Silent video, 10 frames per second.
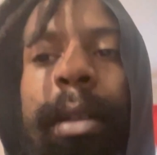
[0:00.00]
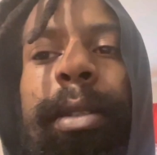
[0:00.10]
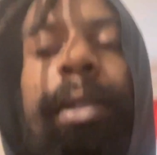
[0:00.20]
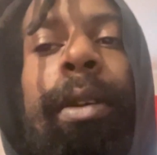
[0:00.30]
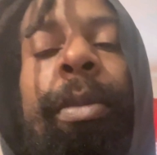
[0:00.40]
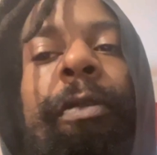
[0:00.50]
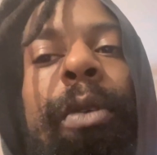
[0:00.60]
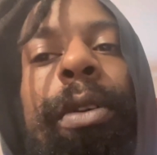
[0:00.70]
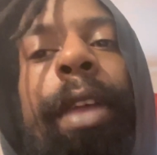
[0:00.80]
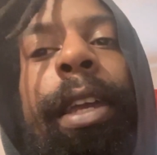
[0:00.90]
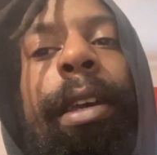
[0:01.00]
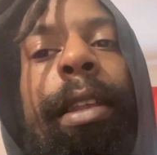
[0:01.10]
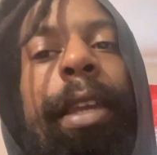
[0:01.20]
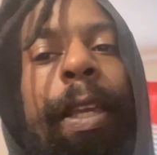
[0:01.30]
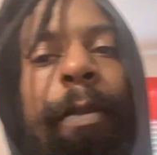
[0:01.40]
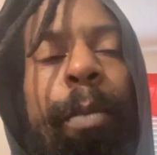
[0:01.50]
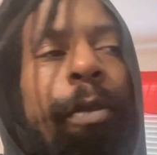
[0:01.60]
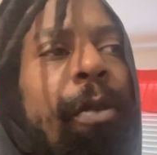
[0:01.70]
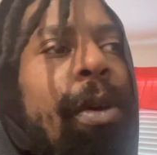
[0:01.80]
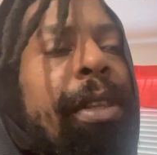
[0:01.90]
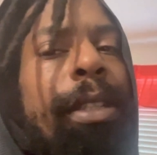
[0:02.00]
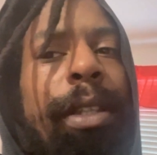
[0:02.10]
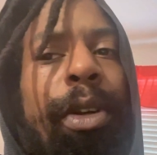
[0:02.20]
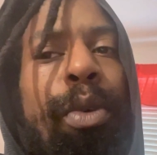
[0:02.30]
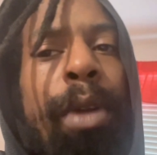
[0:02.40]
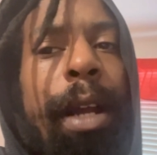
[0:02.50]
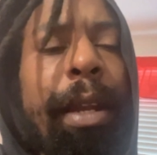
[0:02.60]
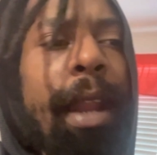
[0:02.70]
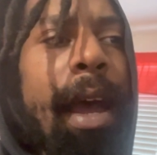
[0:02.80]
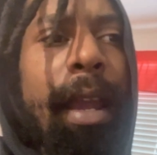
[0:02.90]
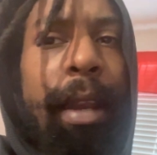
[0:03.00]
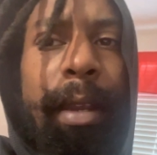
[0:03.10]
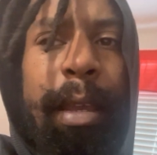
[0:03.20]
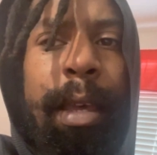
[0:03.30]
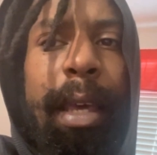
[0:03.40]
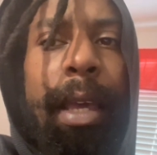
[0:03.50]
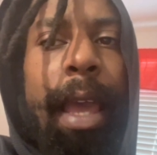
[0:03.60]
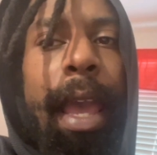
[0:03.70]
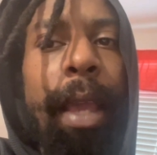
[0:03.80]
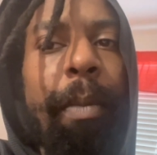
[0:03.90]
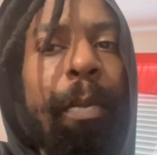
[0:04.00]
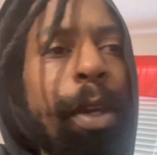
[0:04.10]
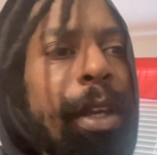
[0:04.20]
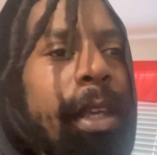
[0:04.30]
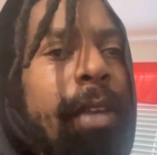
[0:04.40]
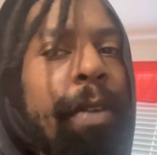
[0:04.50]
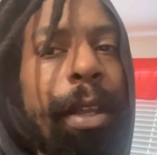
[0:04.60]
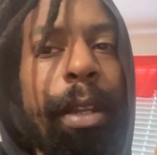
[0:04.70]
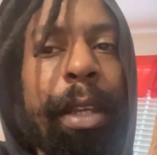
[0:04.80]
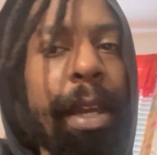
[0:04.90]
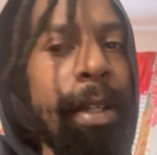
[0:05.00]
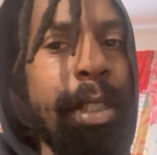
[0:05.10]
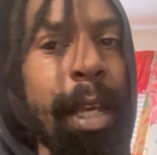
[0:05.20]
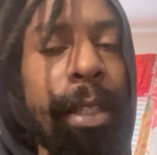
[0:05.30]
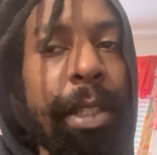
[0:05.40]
So before these Little Rock 9 could even get a chance